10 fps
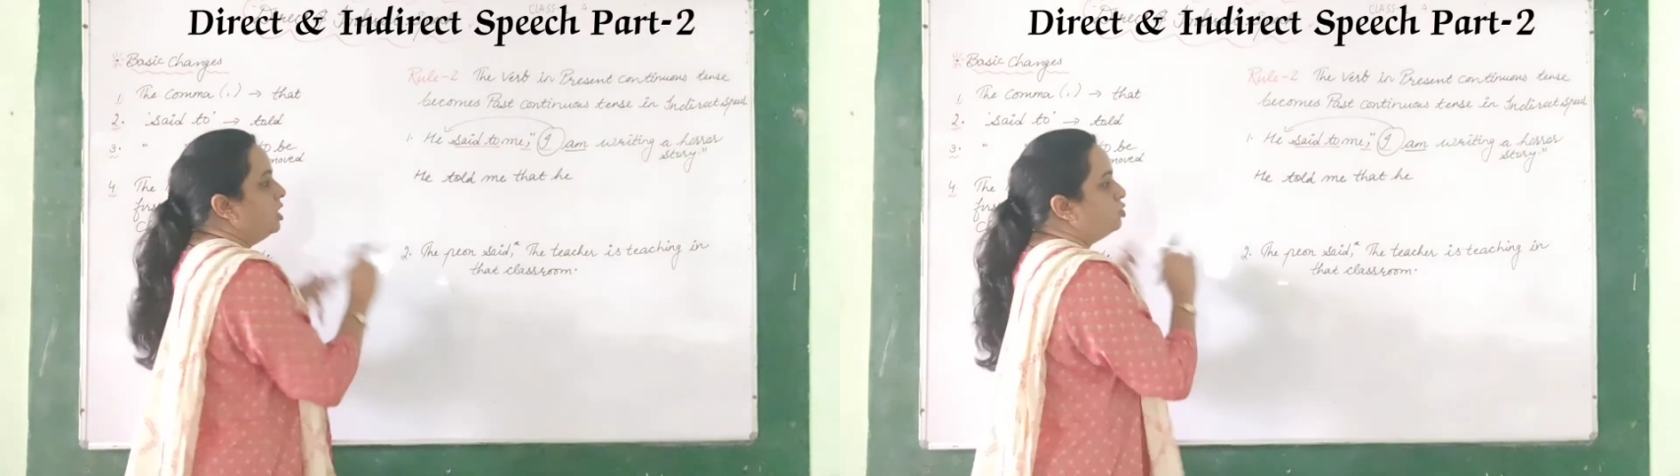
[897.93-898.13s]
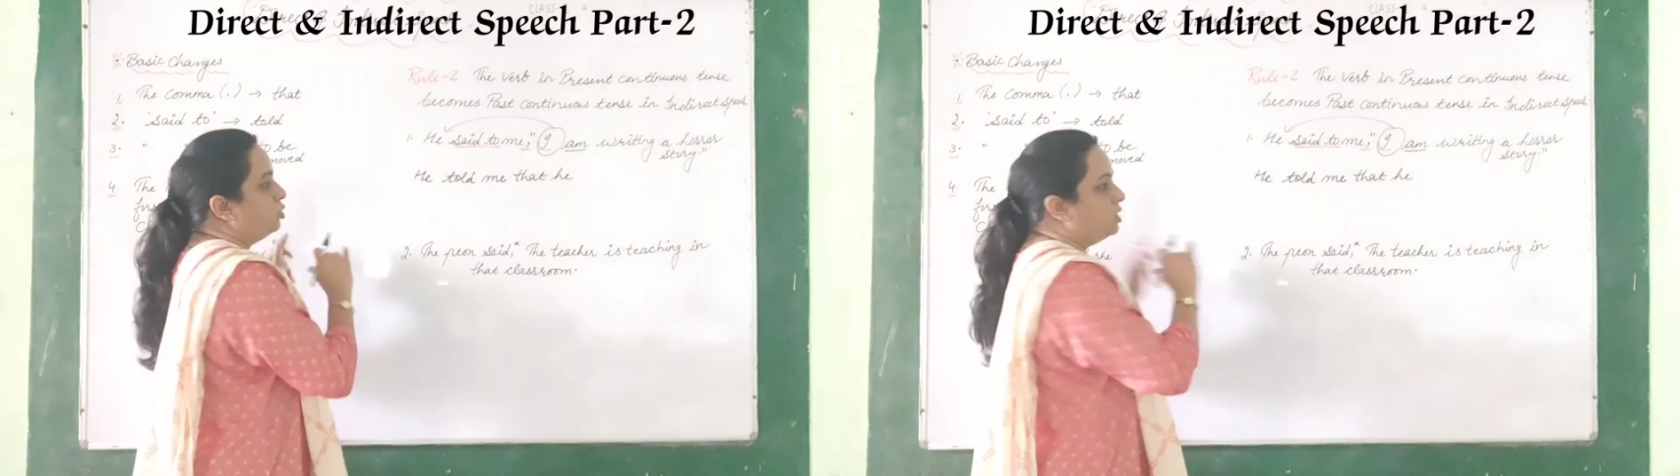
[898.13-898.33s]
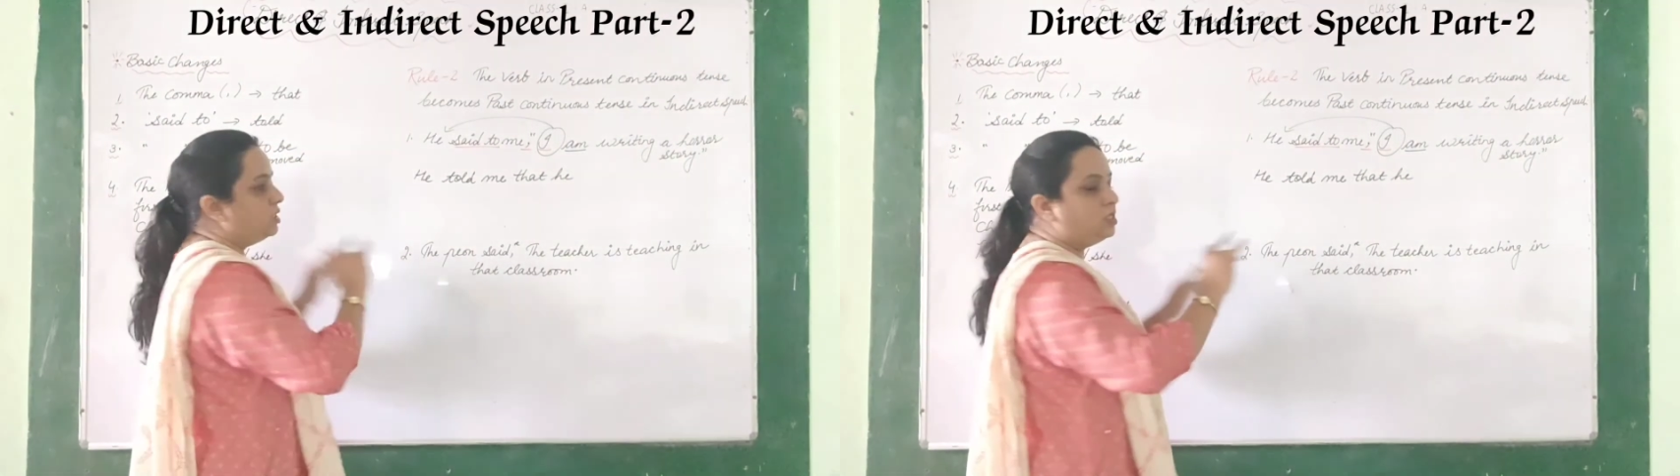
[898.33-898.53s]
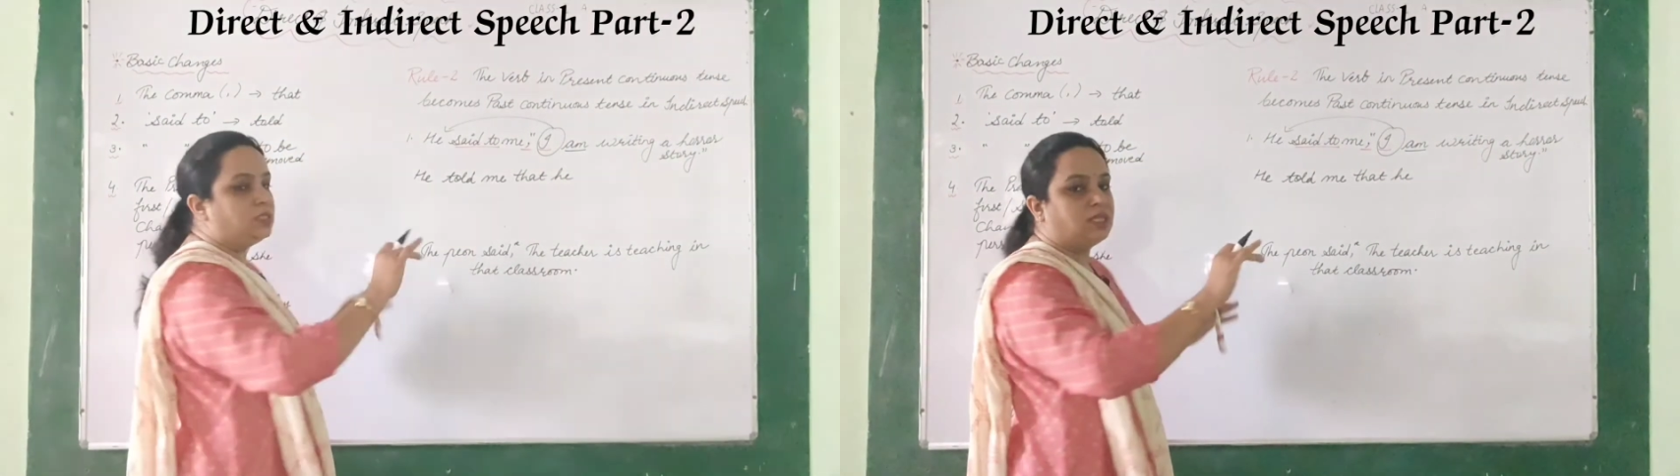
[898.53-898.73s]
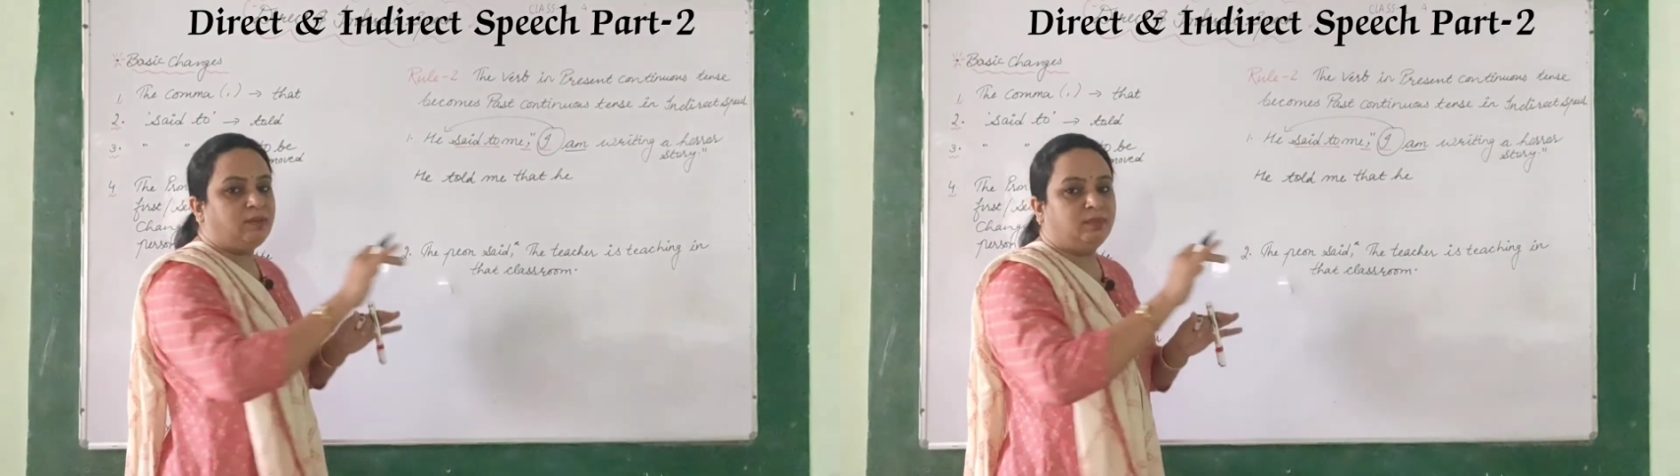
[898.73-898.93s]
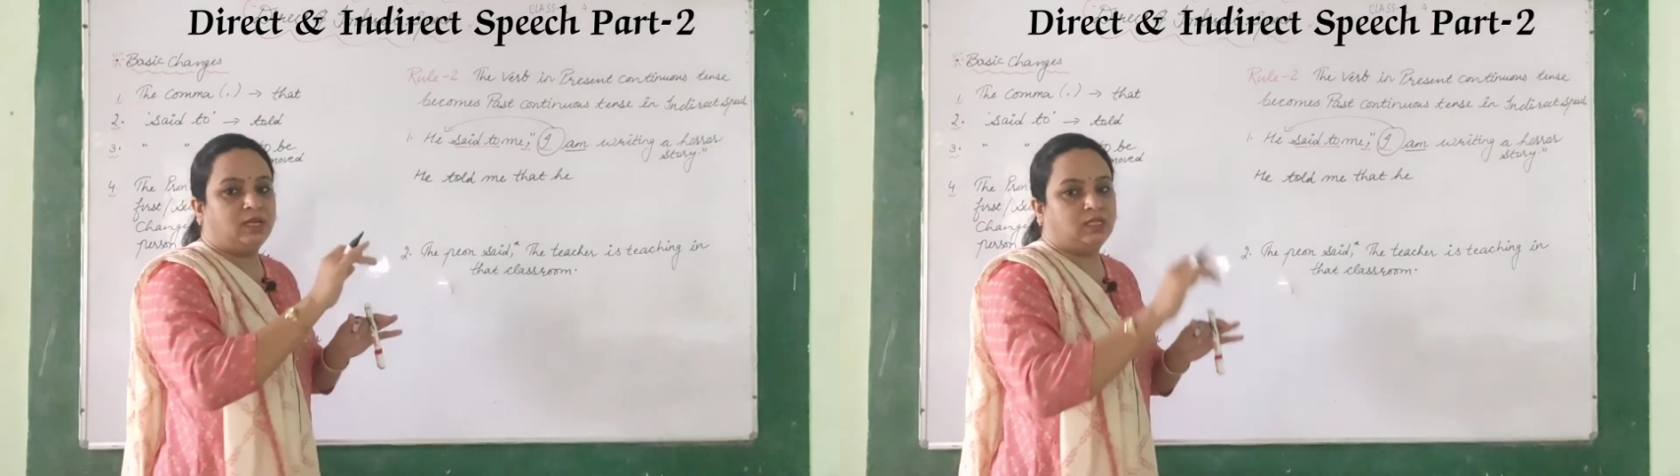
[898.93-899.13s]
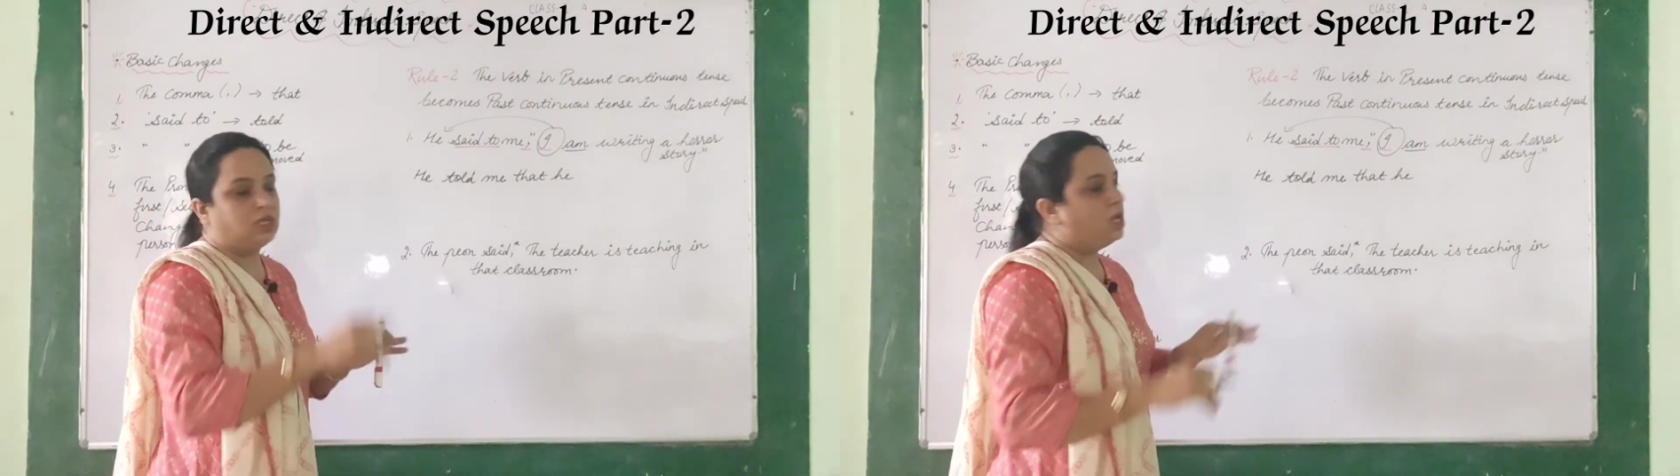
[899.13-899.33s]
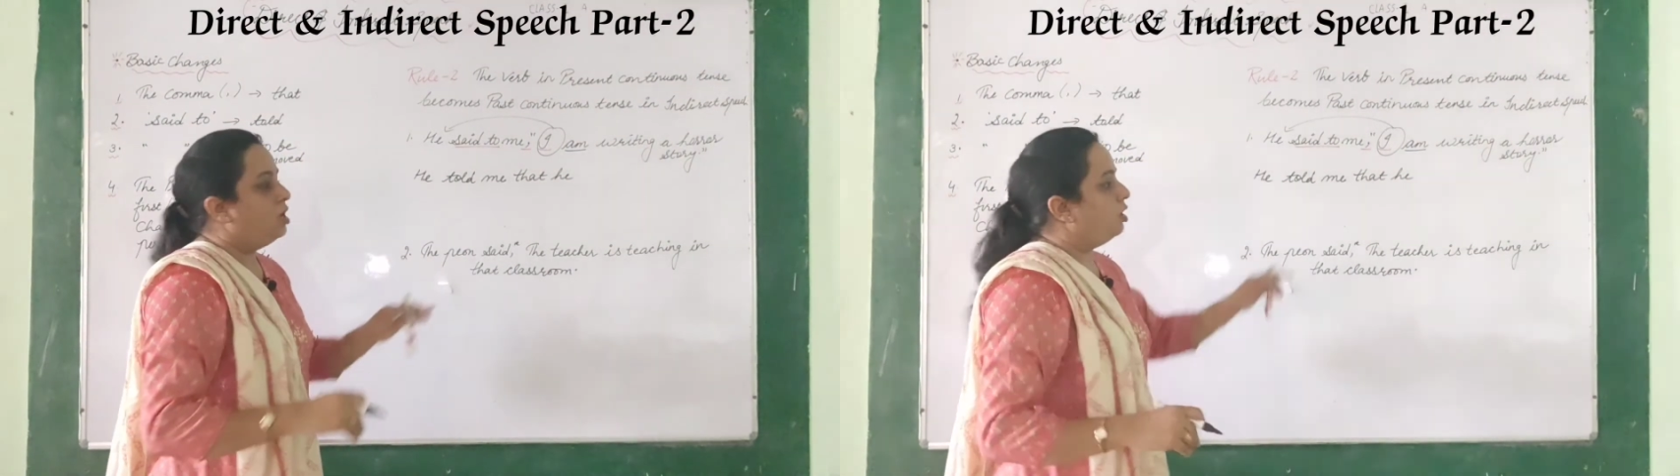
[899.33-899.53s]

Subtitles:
So this is same tense.